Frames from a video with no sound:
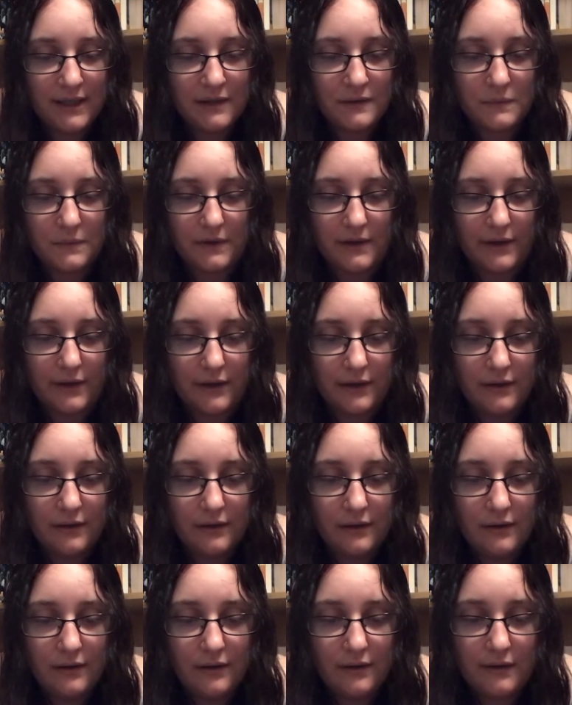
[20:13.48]
The signs were
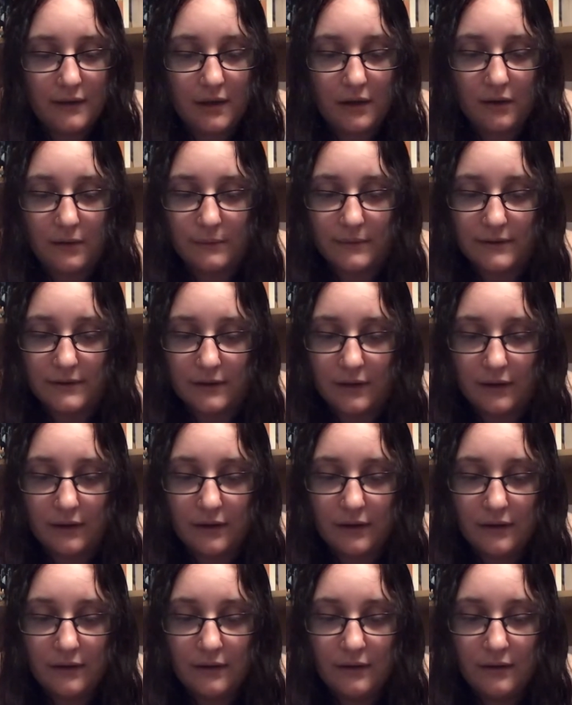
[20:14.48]
there. They
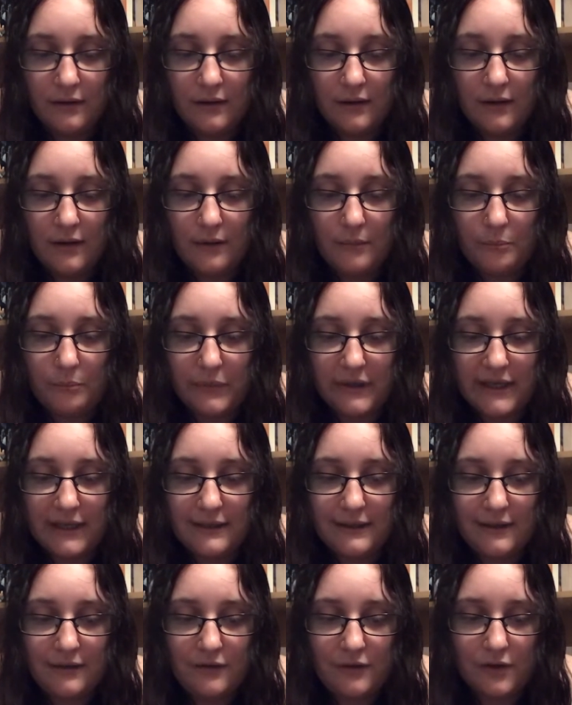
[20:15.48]
always are.
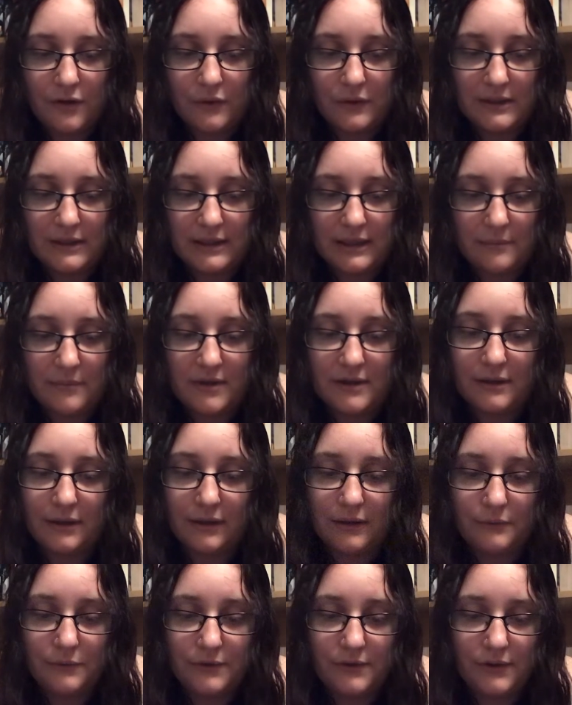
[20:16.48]
But I didn't notice
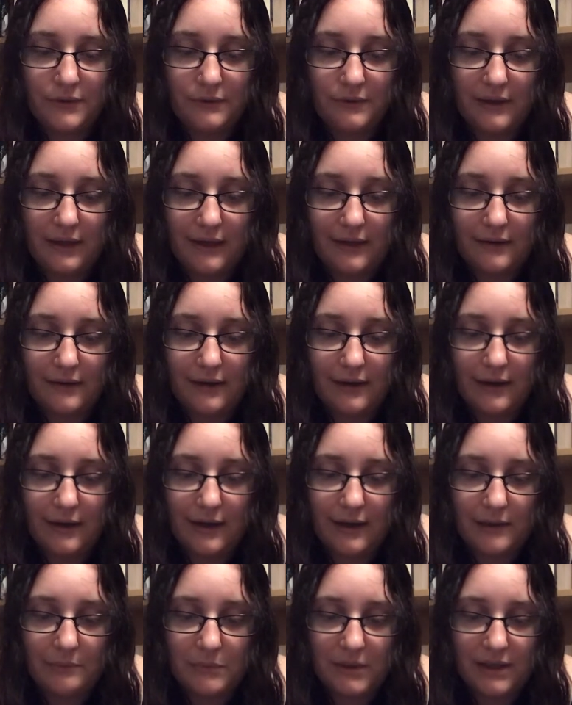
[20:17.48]
them until it was too
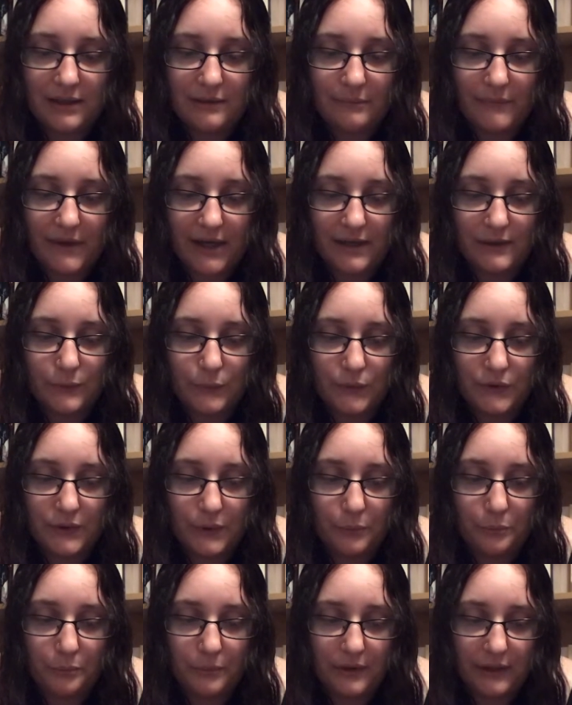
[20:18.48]
late and my
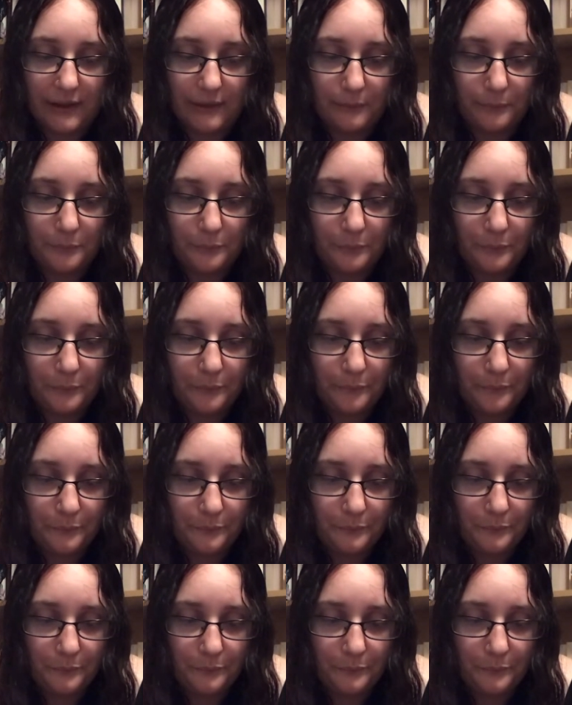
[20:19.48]
demise was complete.